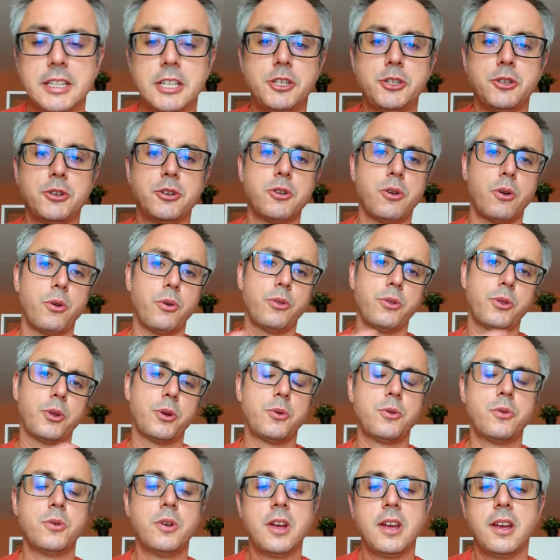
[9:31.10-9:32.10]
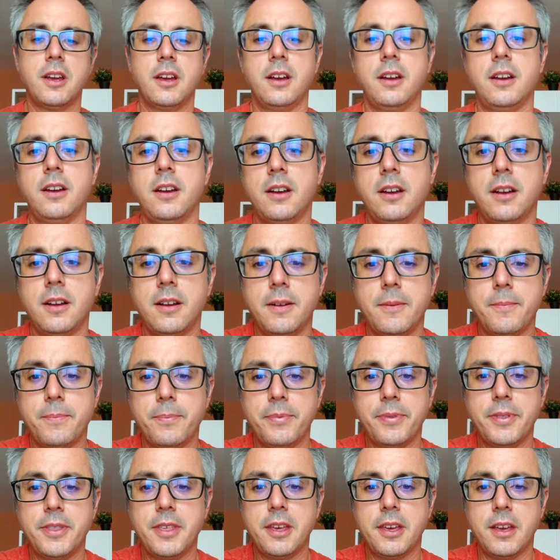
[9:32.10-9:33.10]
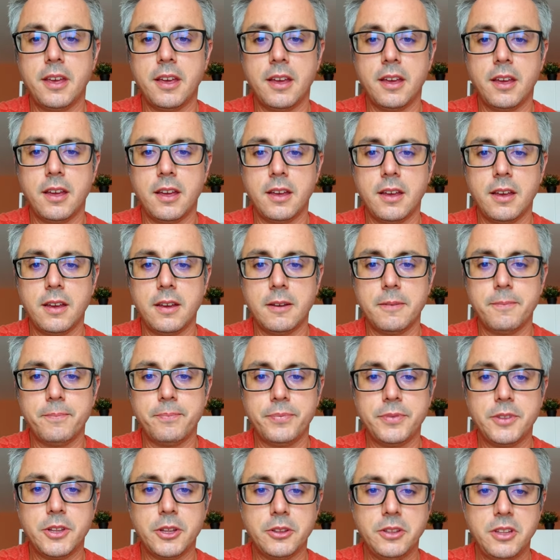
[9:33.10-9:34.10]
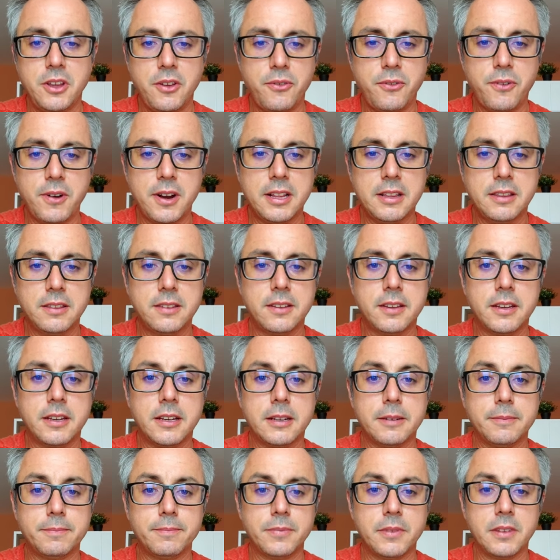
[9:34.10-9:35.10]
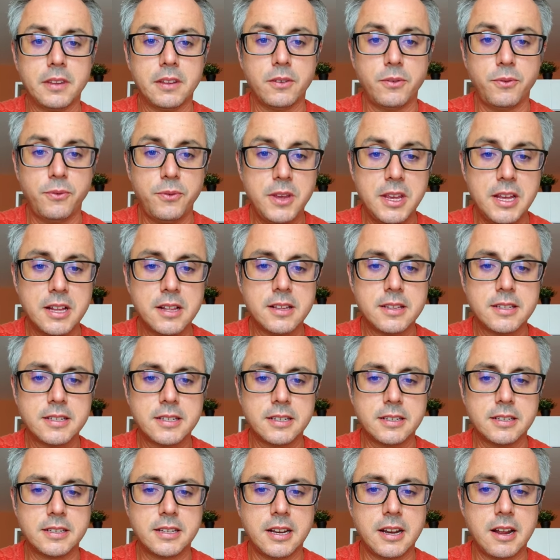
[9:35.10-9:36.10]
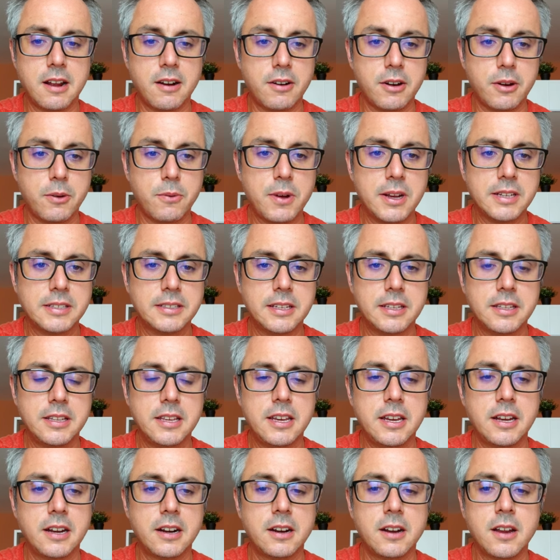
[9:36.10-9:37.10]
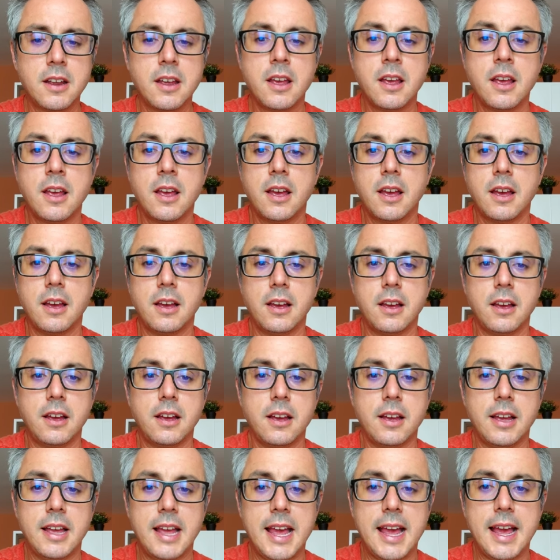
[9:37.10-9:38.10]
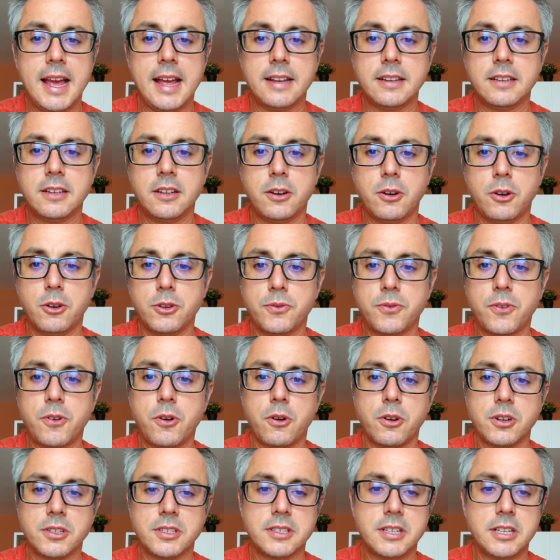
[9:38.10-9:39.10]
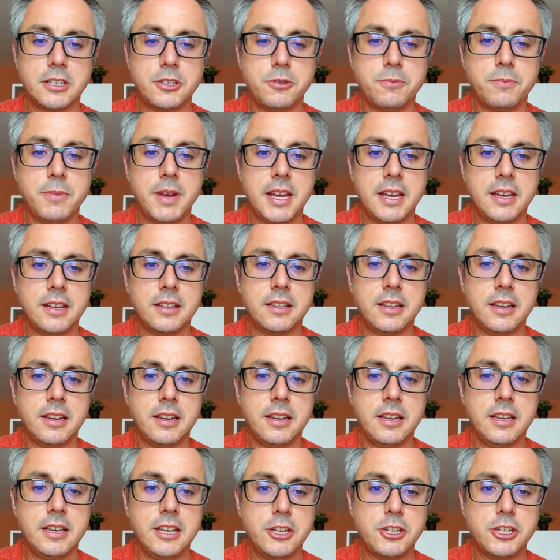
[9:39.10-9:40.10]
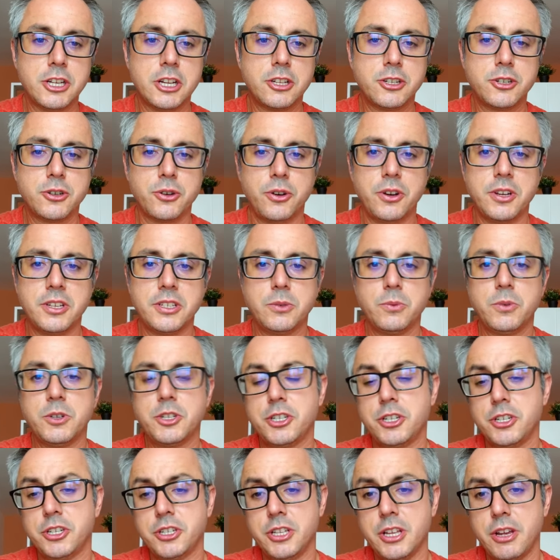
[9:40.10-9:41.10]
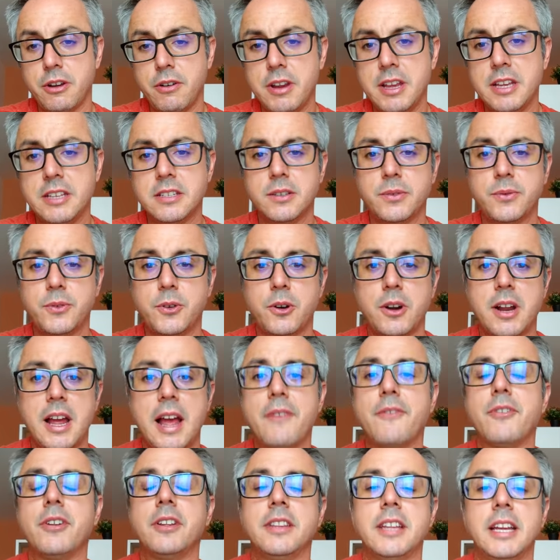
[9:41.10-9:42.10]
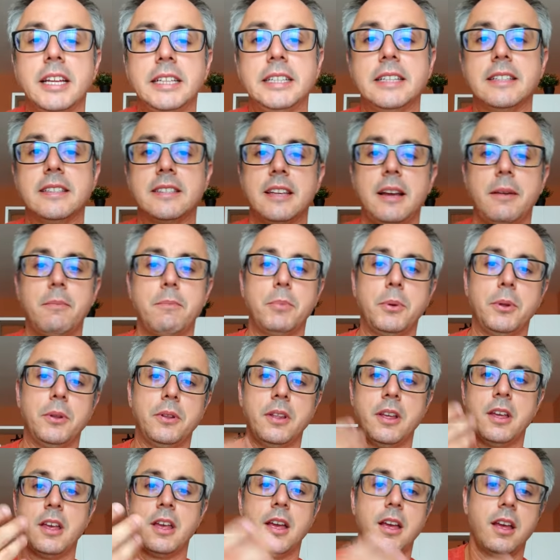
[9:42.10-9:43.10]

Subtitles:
that you go through the different fields that are requested here, and of course that you make the initial choice, which there is for every dated sample